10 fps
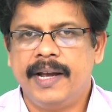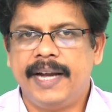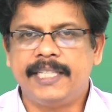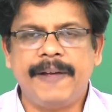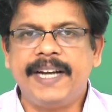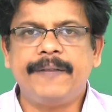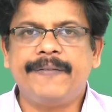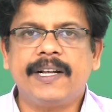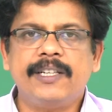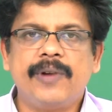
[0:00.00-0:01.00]
It is very
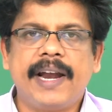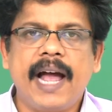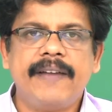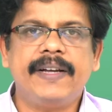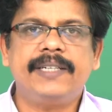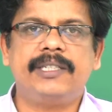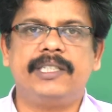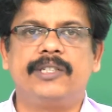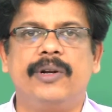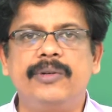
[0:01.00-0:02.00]
difficult to arrive
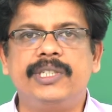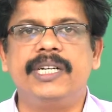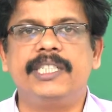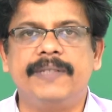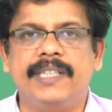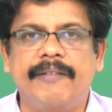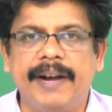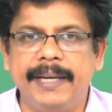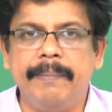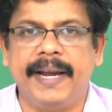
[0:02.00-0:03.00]
at solutions which are
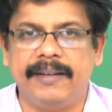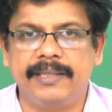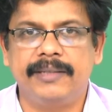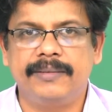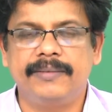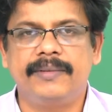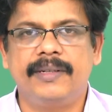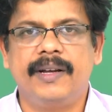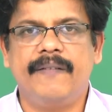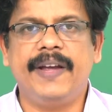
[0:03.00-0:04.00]
ready made.
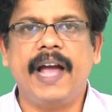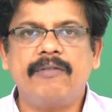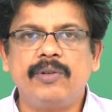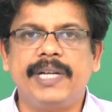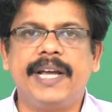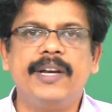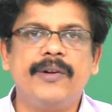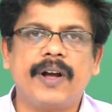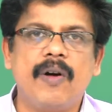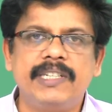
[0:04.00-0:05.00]
We have to take into
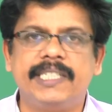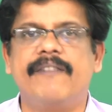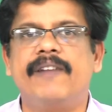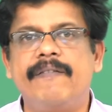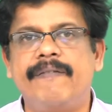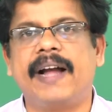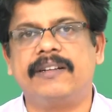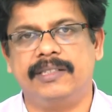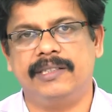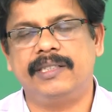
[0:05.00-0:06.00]
account several
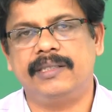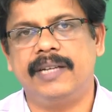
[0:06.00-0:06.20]
factors